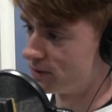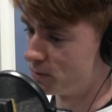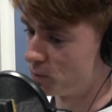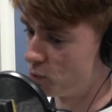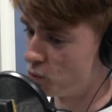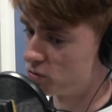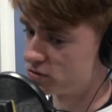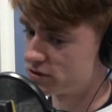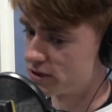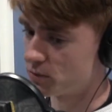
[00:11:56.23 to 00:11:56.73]

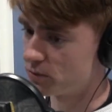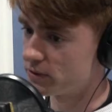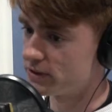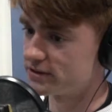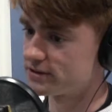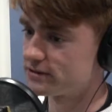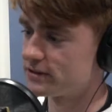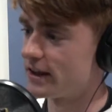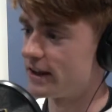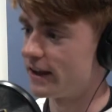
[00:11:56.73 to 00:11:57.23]
balls that
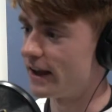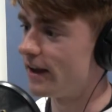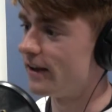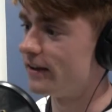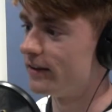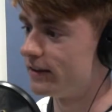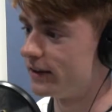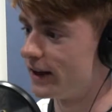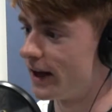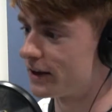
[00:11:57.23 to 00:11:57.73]
once they
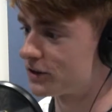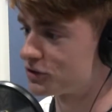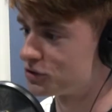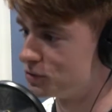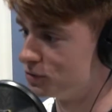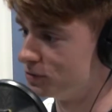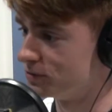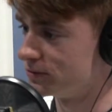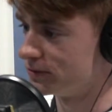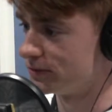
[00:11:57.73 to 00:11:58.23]
get an
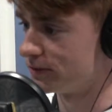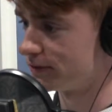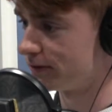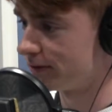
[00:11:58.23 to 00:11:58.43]
actual,